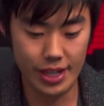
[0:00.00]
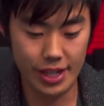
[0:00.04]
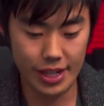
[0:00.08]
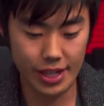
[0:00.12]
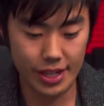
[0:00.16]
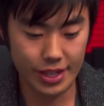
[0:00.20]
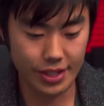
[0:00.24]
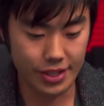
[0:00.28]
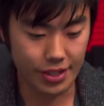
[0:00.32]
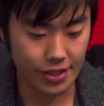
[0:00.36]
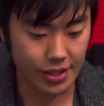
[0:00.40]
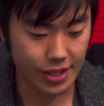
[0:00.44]

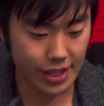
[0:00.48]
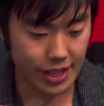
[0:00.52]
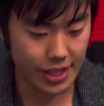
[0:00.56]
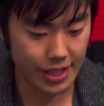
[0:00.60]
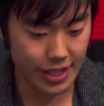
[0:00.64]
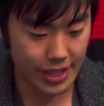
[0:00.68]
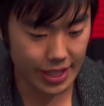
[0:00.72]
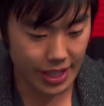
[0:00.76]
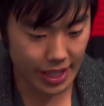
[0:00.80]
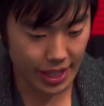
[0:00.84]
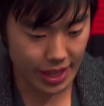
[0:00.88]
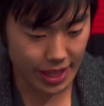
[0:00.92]
so you can
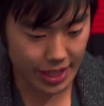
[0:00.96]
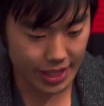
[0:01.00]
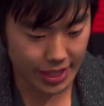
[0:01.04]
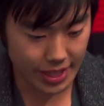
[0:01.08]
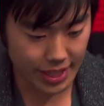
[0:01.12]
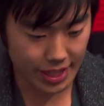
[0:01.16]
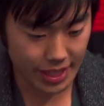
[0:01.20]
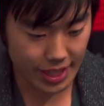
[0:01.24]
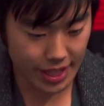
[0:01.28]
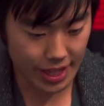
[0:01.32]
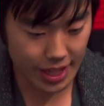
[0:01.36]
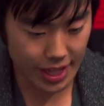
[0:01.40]
stick this
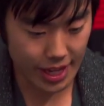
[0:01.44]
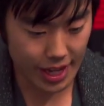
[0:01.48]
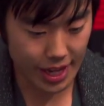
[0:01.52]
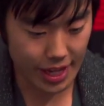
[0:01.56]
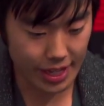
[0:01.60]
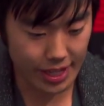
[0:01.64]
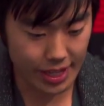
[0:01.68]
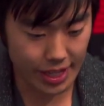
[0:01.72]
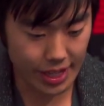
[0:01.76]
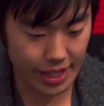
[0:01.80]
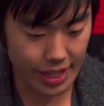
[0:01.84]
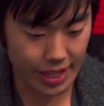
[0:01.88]

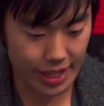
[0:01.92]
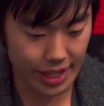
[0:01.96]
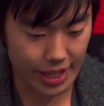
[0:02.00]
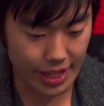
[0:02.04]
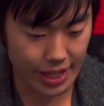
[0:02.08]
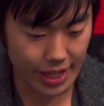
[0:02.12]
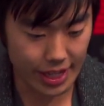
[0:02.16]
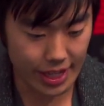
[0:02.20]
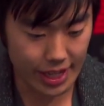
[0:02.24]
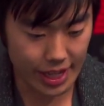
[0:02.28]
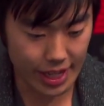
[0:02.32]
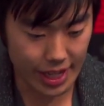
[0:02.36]
Allen key in
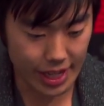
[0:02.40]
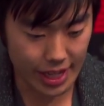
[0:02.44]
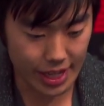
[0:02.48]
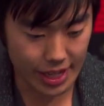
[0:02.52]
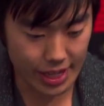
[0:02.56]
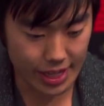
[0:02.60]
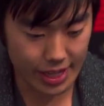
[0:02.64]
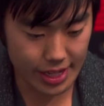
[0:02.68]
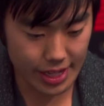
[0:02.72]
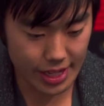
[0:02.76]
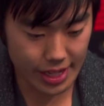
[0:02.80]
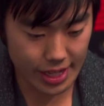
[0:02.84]
it and